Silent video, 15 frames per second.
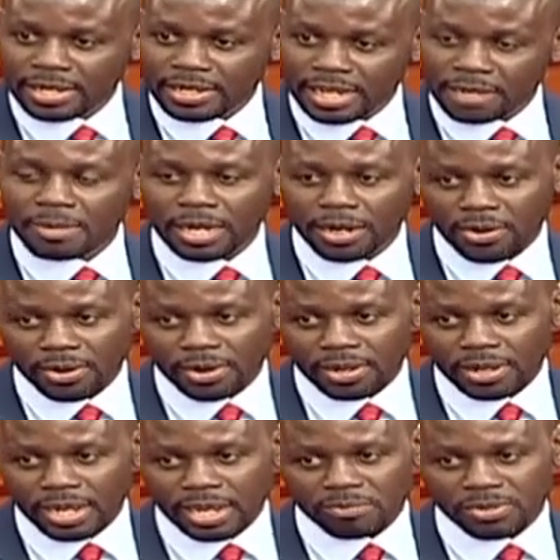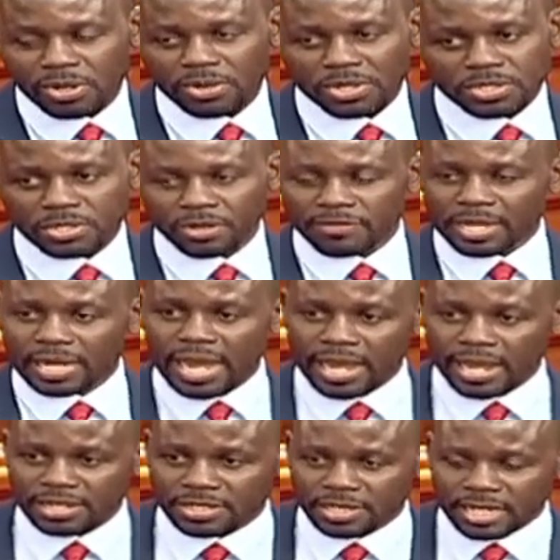came along. And because of the
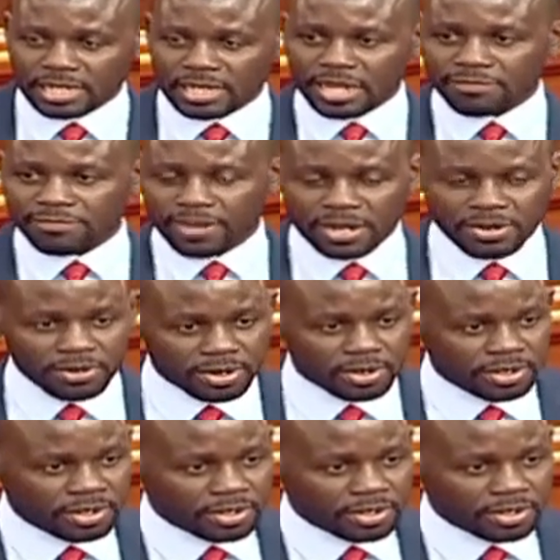diet that they are fed on,